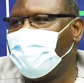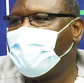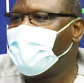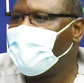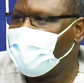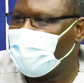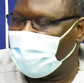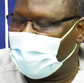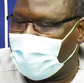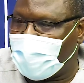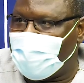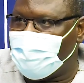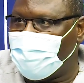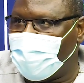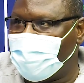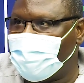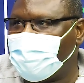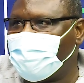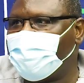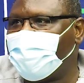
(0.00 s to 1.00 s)

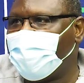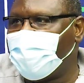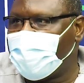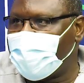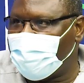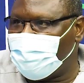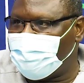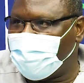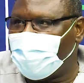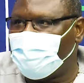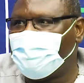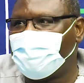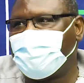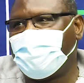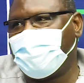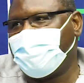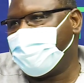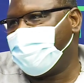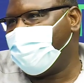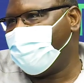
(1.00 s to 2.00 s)
climate and environmental
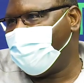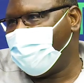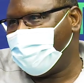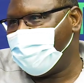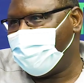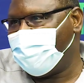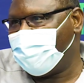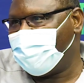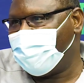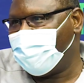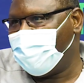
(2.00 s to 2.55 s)
services